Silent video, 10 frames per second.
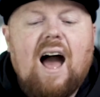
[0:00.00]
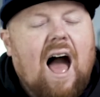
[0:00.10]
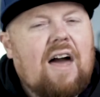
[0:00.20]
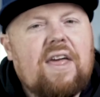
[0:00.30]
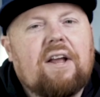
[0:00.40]

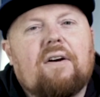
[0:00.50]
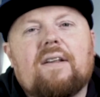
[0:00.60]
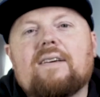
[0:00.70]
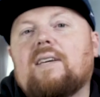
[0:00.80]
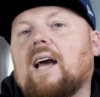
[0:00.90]
I think you're
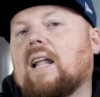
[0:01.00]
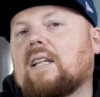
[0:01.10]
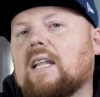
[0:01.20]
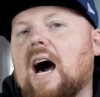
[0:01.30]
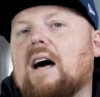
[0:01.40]
going to see a
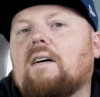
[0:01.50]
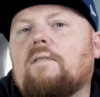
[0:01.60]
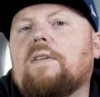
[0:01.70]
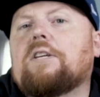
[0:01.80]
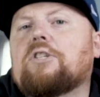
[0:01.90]
lot
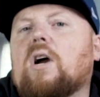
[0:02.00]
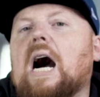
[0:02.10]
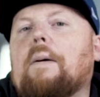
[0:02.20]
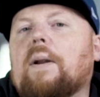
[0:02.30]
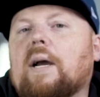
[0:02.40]
of these
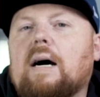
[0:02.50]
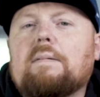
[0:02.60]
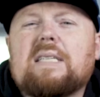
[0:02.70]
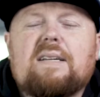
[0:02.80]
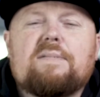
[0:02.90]
drop when it
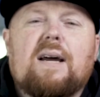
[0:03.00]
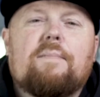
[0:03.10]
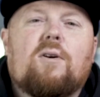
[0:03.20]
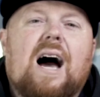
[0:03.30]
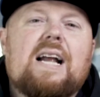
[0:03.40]
comes to
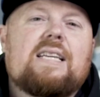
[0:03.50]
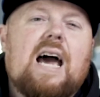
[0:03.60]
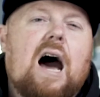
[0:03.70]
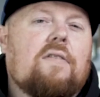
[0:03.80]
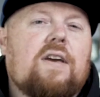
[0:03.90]
September. I
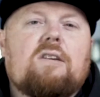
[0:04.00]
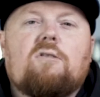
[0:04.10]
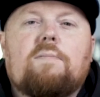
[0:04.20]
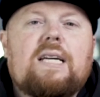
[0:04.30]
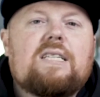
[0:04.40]
doubt these
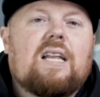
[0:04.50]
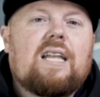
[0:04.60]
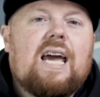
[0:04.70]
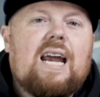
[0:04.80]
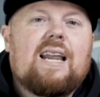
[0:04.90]
will be
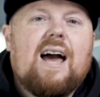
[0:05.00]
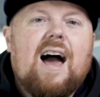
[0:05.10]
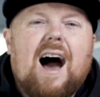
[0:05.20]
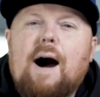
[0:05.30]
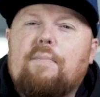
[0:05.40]
delayed.
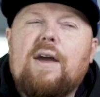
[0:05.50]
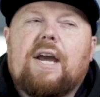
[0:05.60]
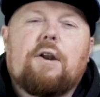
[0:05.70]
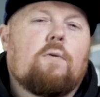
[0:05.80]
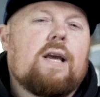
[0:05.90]
I'm
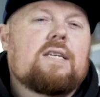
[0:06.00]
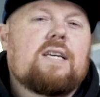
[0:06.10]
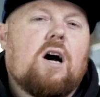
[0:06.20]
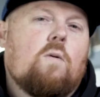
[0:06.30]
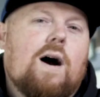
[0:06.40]
thinking
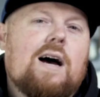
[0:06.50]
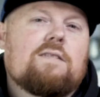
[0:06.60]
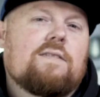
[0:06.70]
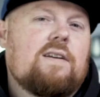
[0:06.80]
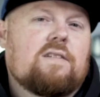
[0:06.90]
resale
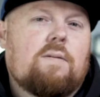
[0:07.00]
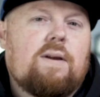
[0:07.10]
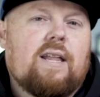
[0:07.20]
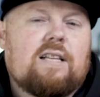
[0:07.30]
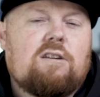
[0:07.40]
wise on these going to
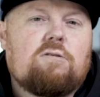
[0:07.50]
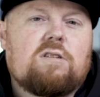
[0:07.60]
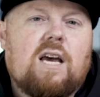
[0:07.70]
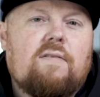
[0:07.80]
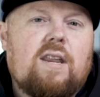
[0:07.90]
be like
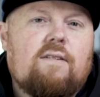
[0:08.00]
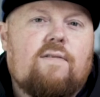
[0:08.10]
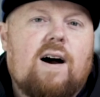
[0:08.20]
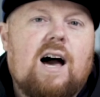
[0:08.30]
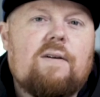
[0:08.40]

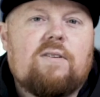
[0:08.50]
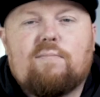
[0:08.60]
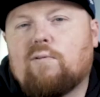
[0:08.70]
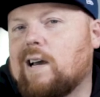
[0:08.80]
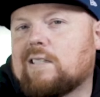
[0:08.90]
275 with a
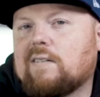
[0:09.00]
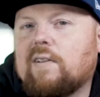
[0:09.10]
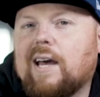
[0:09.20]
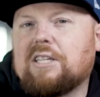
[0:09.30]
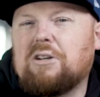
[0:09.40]
price of
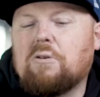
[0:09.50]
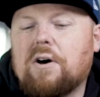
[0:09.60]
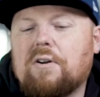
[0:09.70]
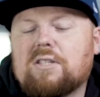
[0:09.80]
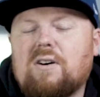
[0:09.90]
like
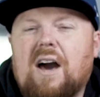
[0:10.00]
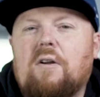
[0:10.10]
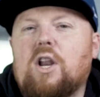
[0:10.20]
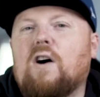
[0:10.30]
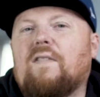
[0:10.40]
200. So I
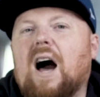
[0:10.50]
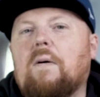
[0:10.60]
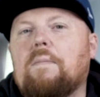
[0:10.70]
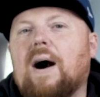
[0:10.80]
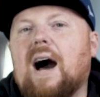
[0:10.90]
don't know if I
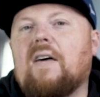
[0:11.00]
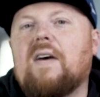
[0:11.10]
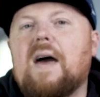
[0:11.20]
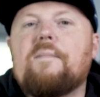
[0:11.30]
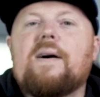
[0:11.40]
would buy
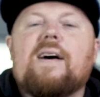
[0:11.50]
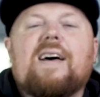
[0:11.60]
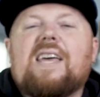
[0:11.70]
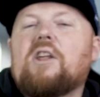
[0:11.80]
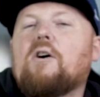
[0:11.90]
them,
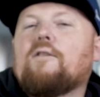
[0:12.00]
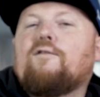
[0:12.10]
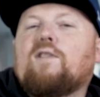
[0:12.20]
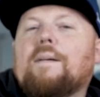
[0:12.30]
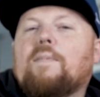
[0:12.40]
you know, to
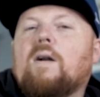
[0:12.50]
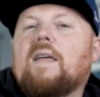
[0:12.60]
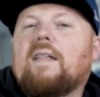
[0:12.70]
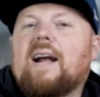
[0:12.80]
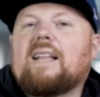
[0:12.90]
flip or
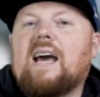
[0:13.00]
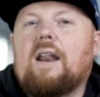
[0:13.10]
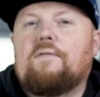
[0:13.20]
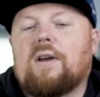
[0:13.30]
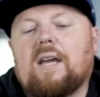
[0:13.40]
anything like
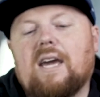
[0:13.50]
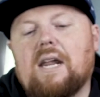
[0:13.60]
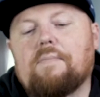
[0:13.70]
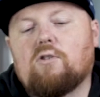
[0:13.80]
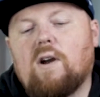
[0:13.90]
that. If you can get
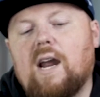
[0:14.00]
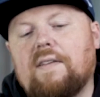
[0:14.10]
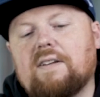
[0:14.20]
them, great.